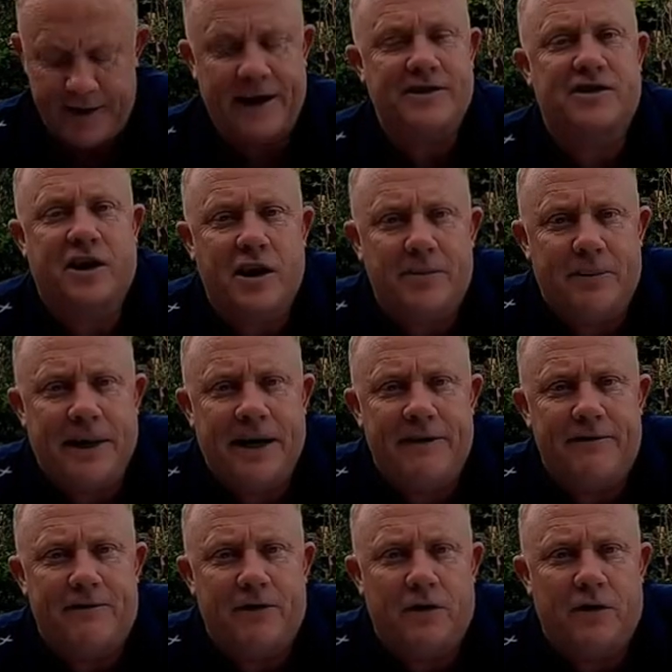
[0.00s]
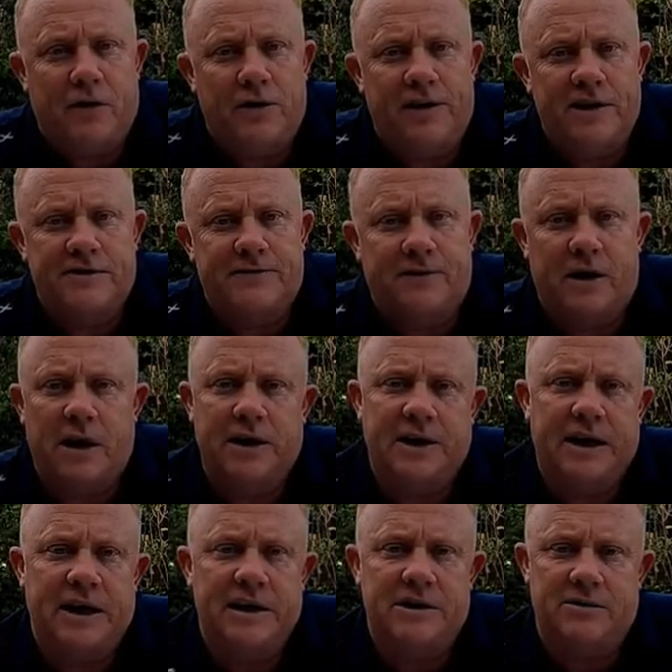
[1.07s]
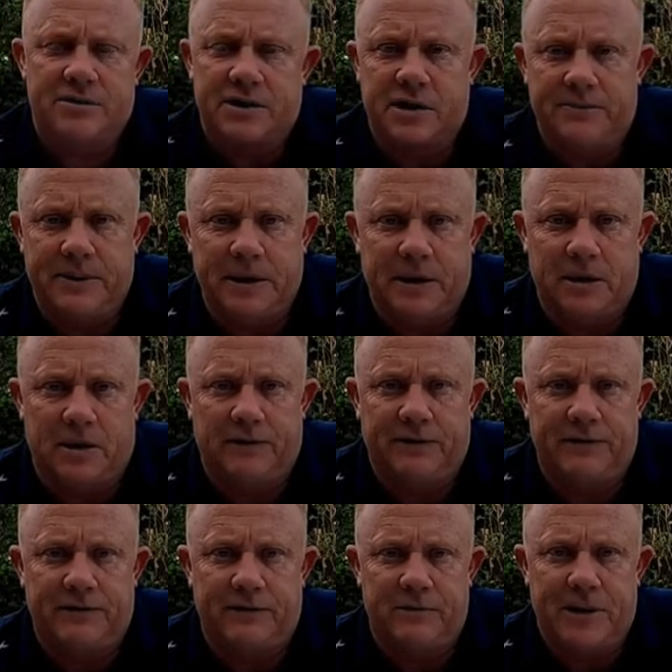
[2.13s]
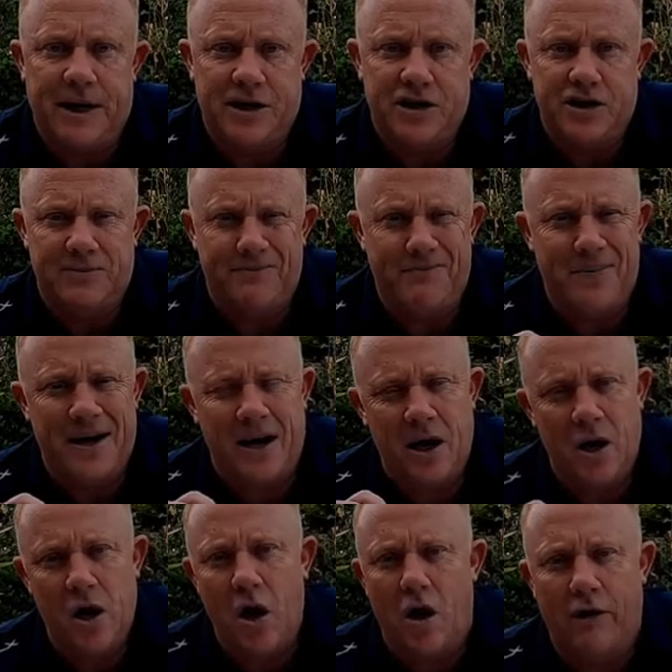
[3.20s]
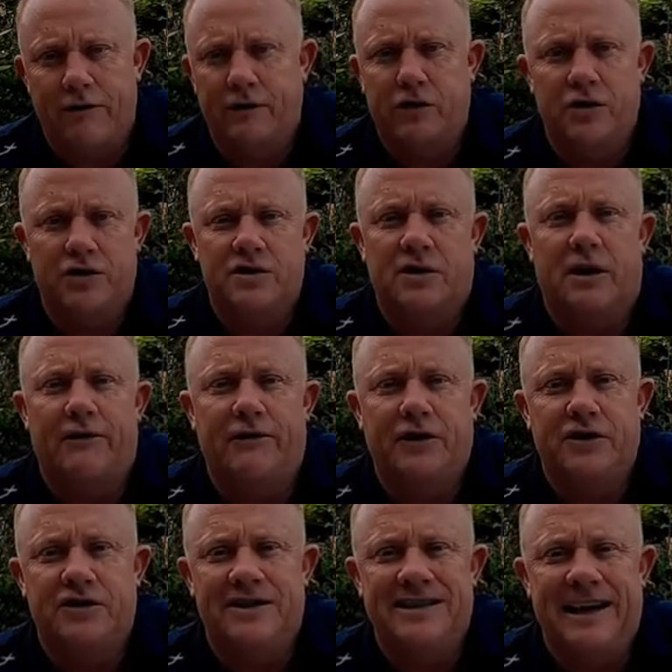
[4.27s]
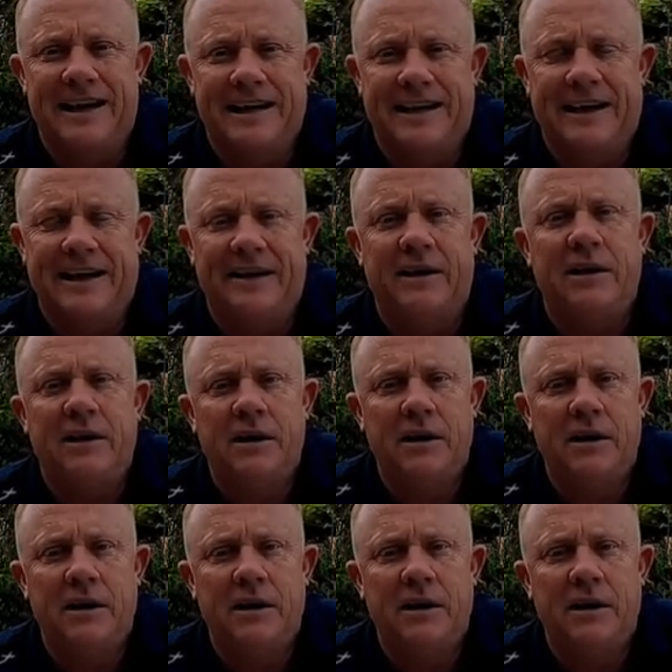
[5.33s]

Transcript: that's going to be it for this Friday. So it's going to be a lot of information, but a lot of good stuff for you to take in.